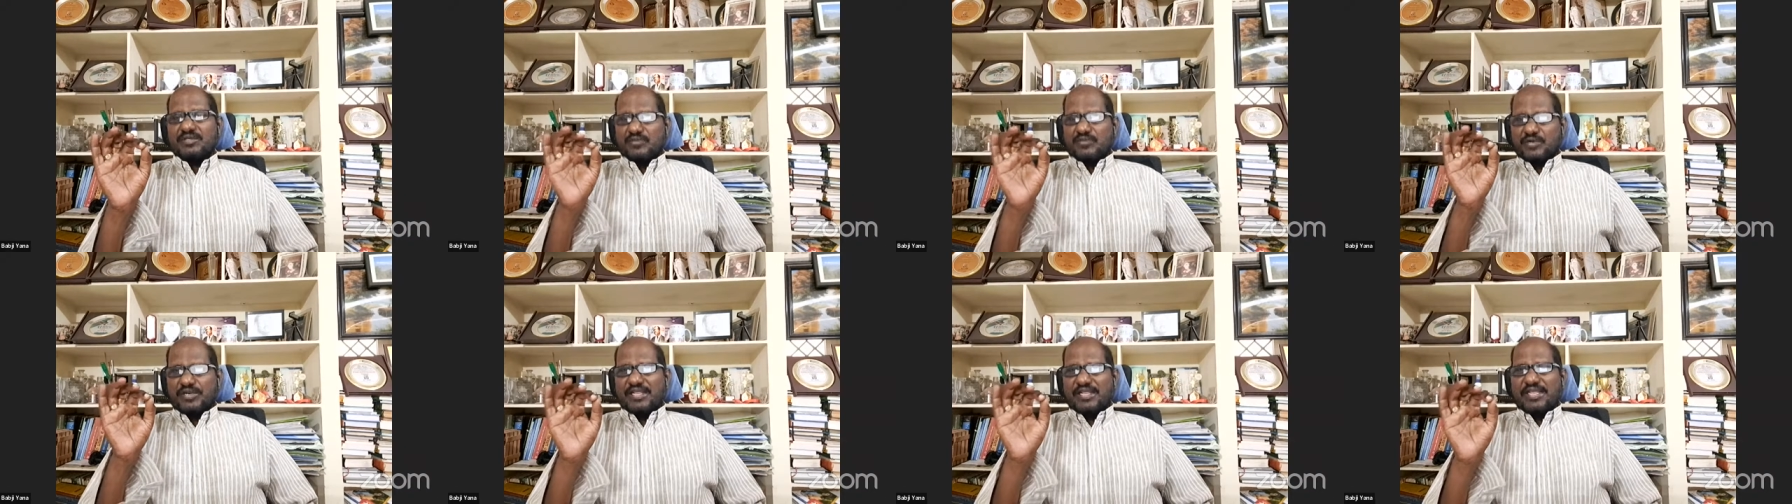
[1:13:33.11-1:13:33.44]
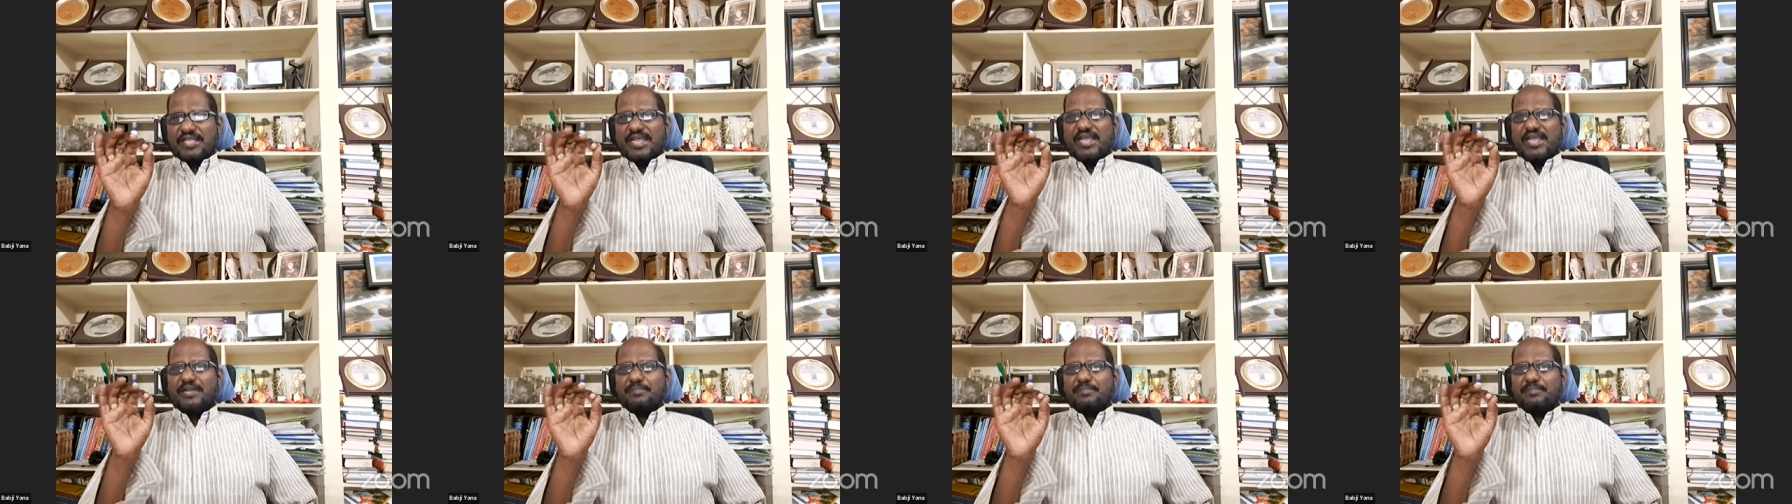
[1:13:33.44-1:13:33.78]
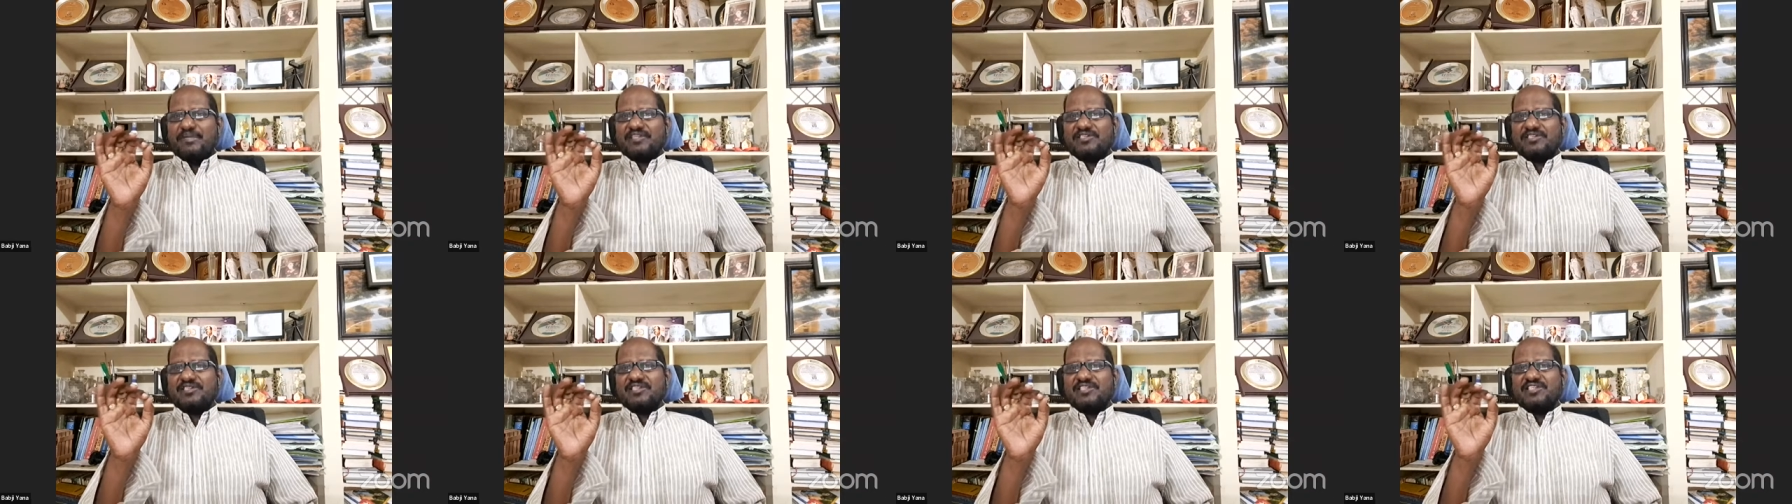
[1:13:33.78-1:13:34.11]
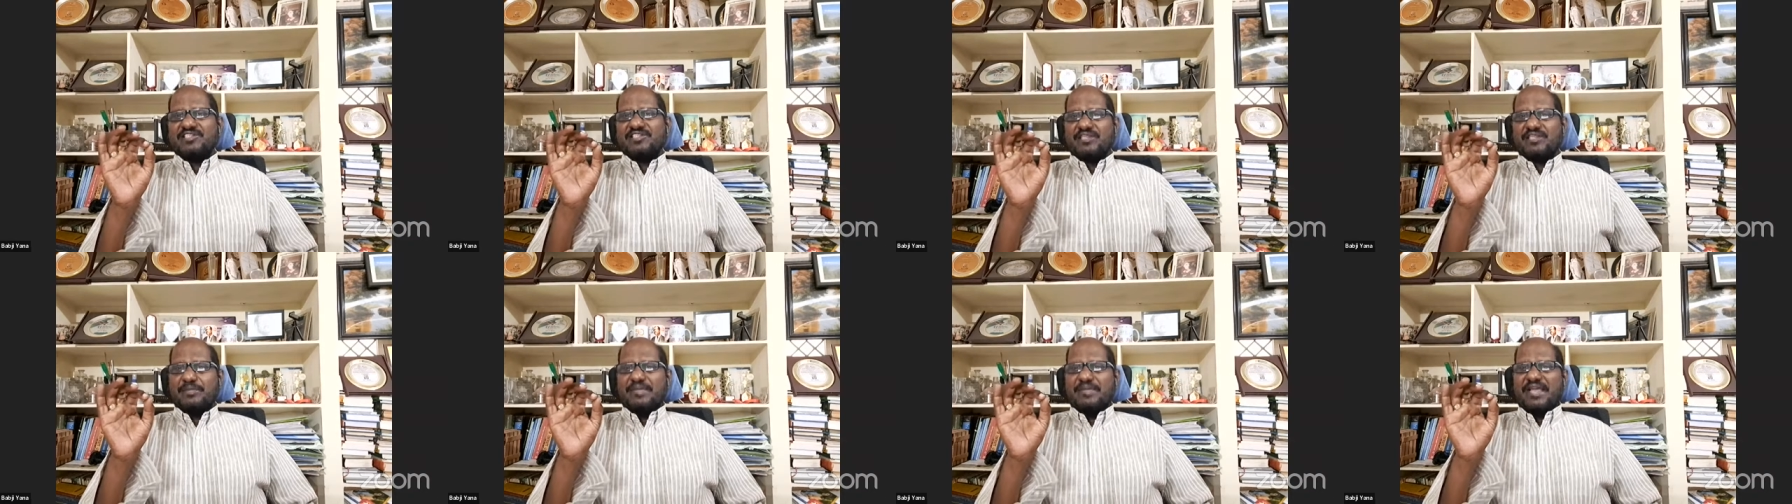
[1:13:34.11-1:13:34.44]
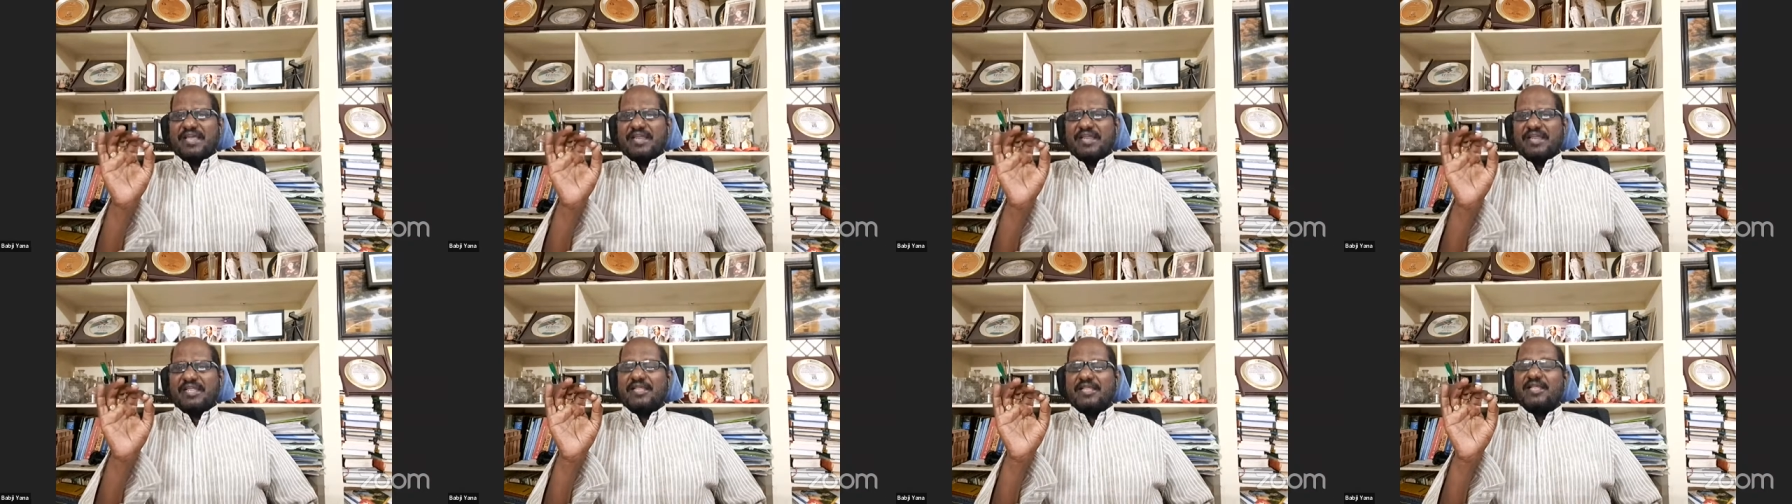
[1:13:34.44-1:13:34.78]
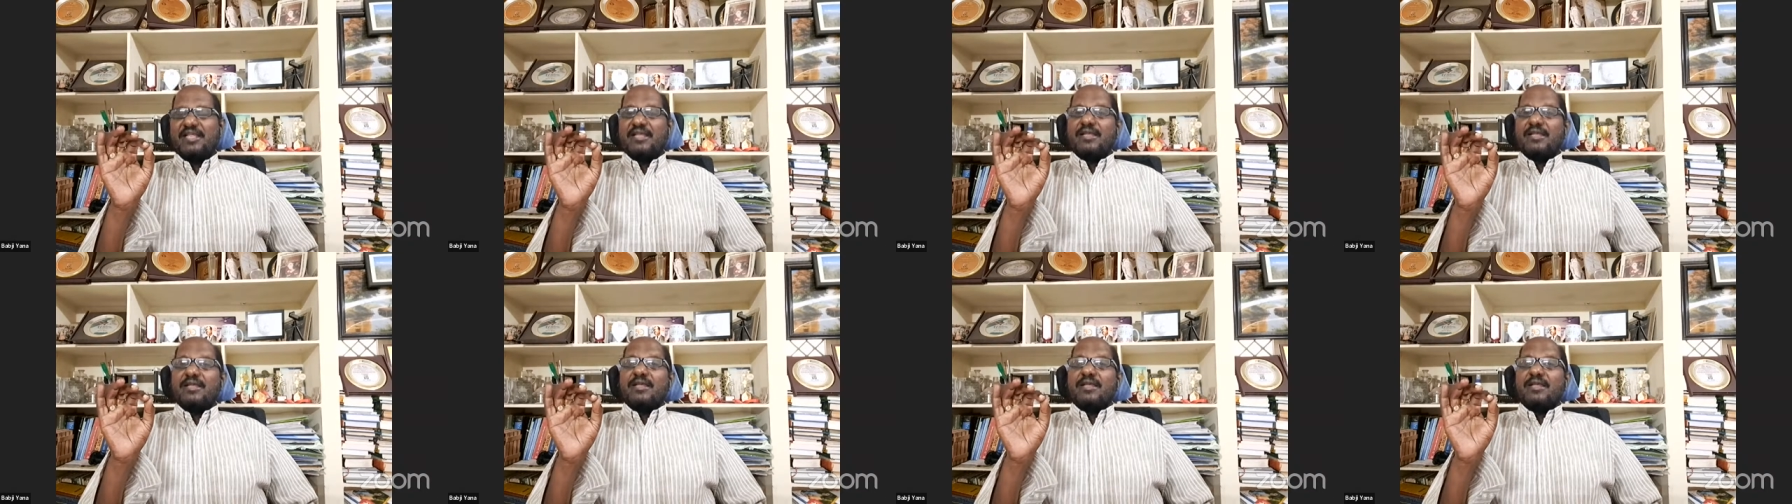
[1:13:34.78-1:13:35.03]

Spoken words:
Only 8% is remaining.